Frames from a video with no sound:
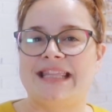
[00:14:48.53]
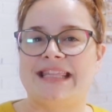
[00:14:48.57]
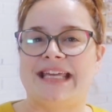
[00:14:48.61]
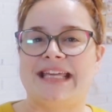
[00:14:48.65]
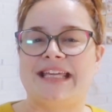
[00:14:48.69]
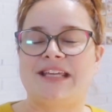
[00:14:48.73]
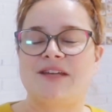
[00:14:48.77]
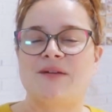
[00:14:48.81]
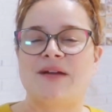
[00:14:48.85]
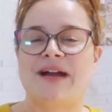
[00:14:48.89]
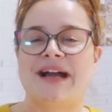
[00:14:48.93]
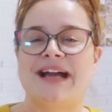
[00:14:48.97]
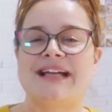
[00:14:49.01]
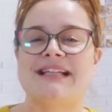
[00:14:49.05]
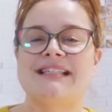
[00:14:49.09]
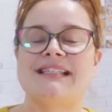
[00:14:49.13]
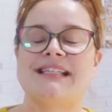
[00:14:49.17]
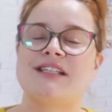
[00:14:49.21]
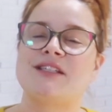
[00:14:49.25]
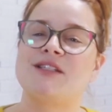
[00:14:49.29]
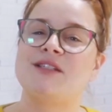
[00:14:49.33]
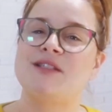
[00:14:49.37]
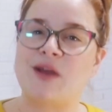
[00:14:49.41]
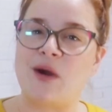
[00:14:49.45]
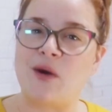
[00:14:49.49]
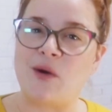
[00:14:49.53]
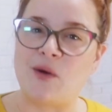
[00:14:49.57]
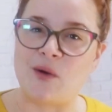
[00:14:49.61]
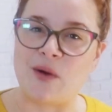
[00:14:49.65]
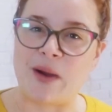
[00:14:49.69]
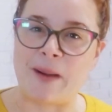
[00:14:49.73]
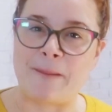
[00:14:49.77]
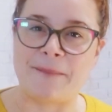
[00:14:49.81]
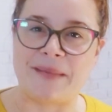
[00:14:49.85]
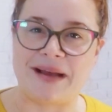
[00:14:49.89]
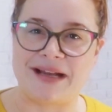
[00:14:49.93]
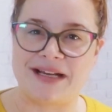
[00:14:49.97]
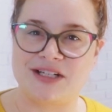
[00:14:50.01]
Thank you guys so
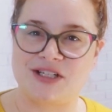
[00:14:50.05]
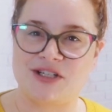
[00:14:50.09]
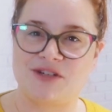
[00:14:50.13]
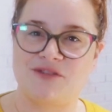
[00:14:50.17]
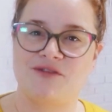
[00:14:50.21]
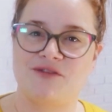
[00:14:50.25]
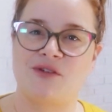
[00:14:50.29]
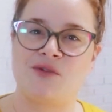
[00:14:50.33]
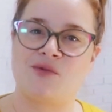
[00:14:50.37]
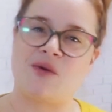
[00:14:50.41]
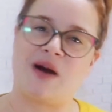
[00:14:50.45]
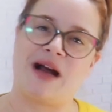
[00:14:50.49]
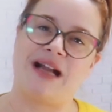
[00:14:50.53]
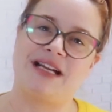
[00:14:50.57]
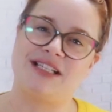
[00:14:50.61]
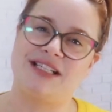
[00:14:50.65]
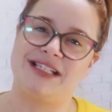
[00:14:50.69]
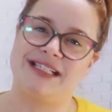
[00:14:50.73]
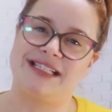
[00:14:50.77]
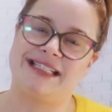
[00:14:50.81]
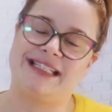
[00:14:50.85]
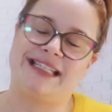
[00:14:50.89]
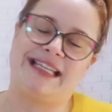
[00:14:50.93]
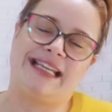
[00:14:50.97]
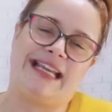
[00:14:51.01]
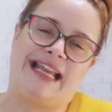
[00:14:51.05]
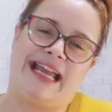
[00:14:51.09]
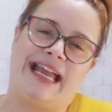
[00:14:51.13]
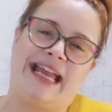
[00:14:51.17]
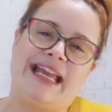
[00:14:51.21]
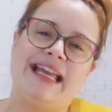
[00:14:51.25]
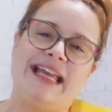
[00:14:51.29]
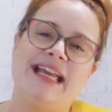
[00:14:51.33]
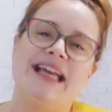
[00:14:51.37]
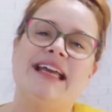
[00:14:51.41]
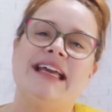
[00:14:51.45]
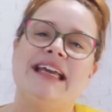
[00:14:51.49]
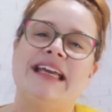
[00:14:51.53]
much for watching
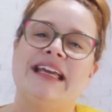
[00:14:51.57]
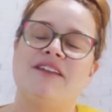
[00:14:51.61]
today.